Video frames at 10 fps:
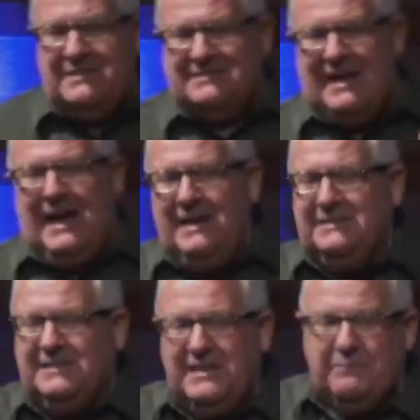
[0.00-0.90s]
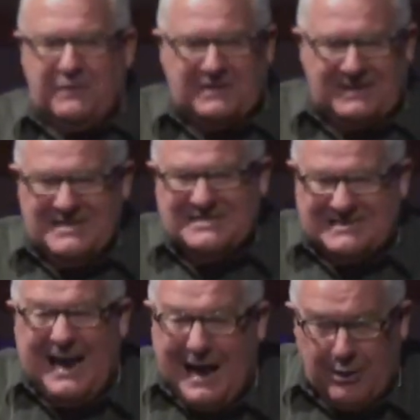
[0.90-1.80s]
scientifically
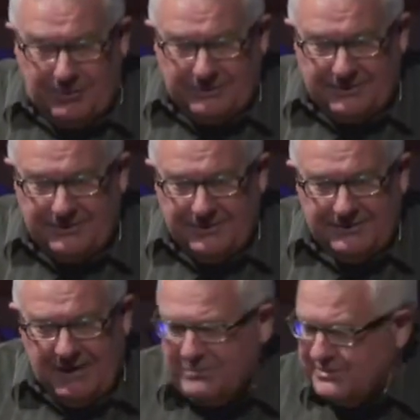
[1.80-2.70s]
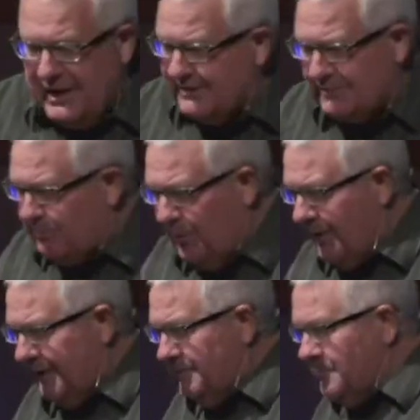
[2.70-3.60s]
sound. That was not the point.